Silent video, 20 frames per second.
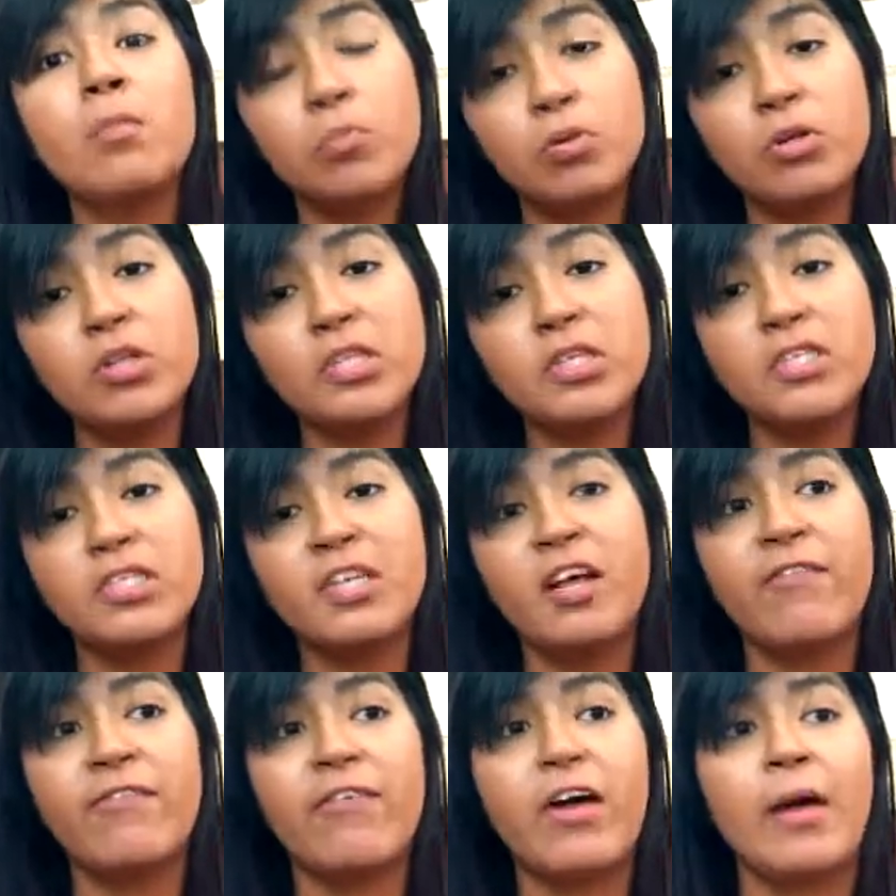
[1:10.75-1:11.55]
pull
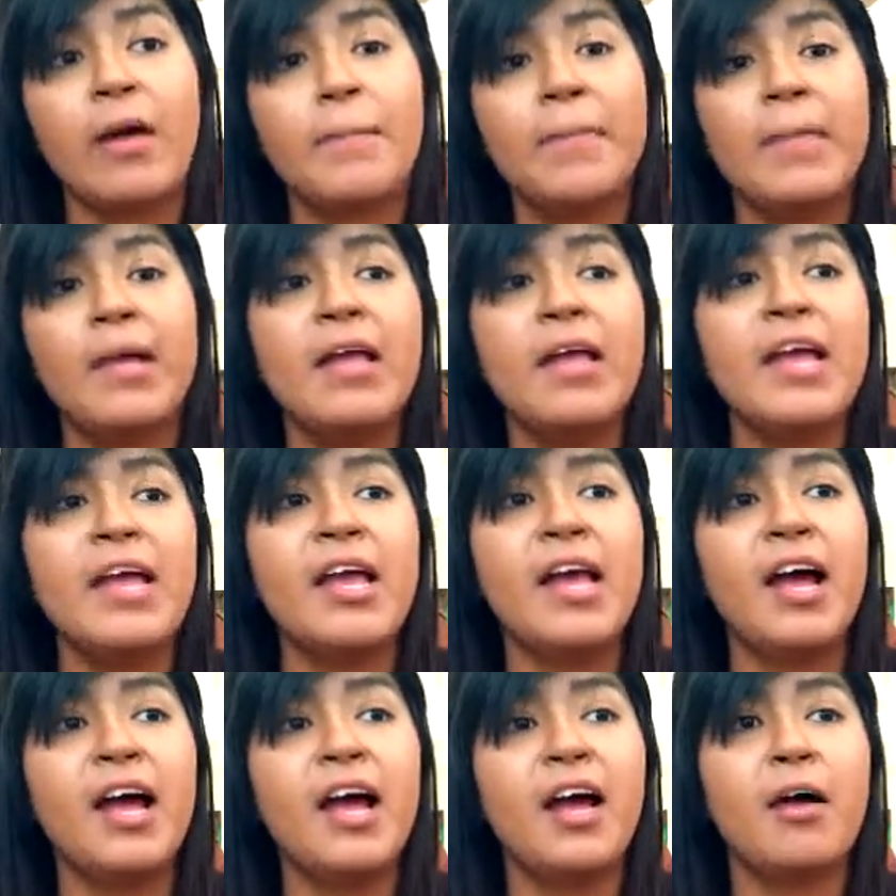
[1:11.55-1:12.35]
herself up
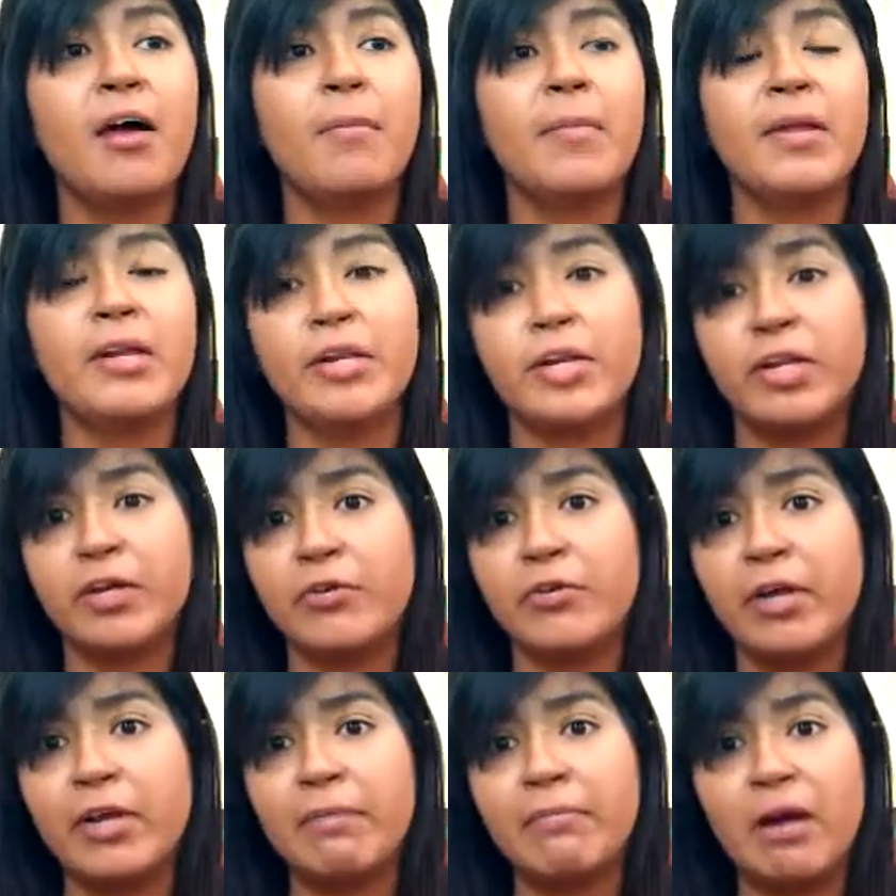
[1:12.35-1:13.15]
um, in her
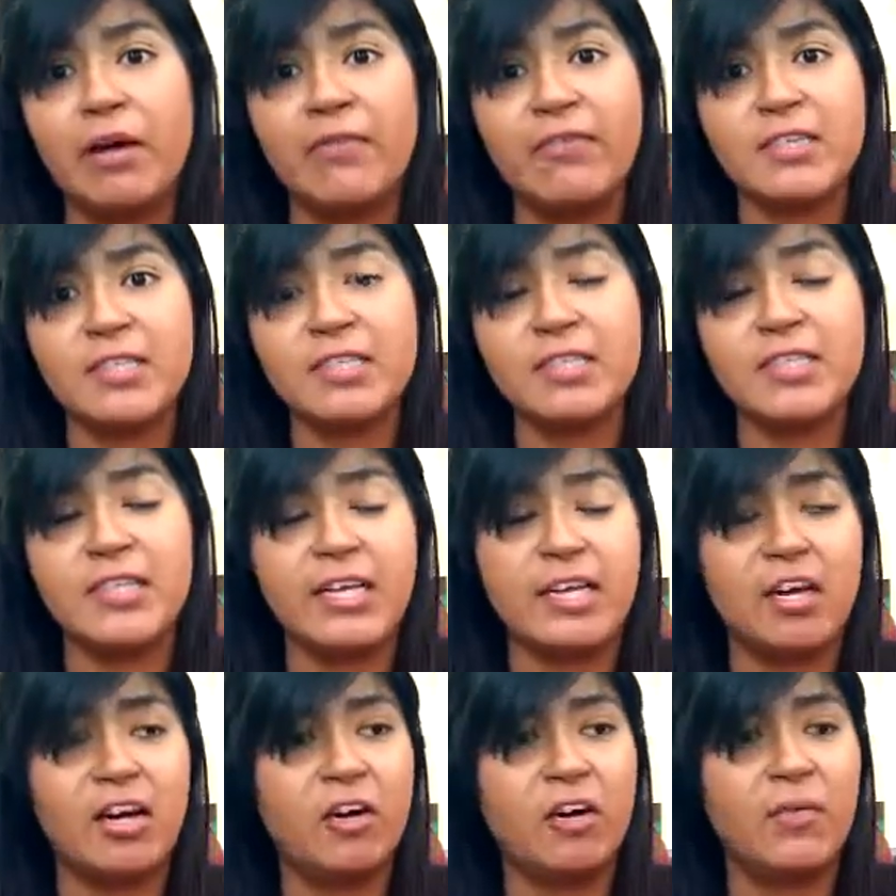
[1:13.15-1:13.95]
crib obviously
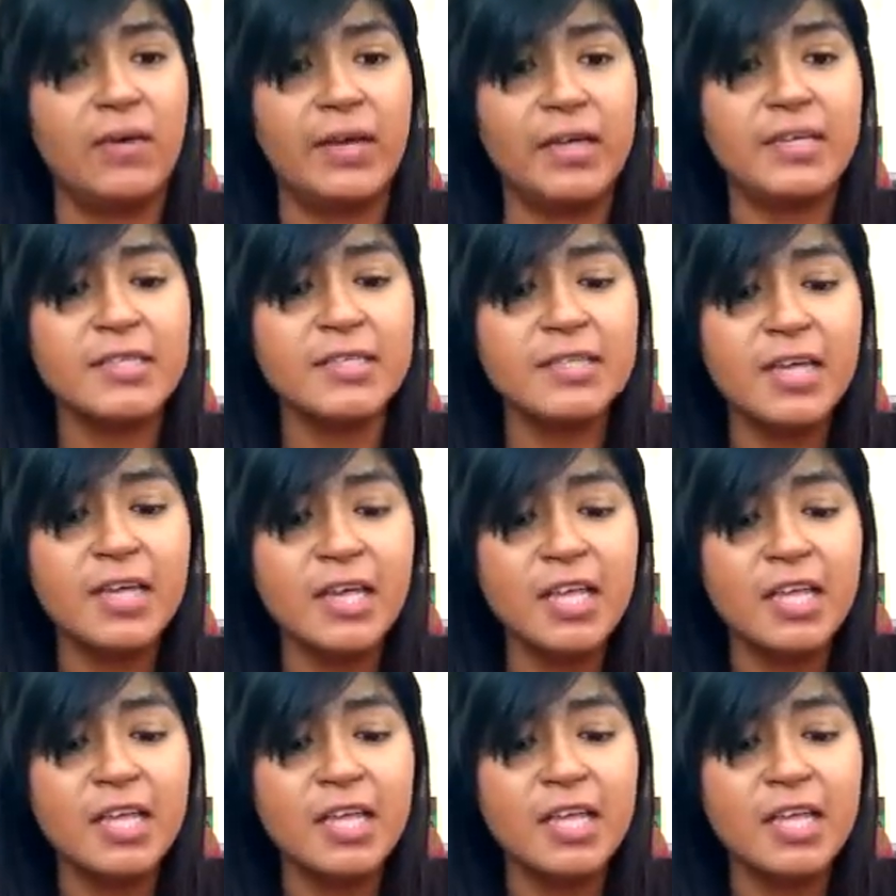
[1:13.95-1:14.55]
like always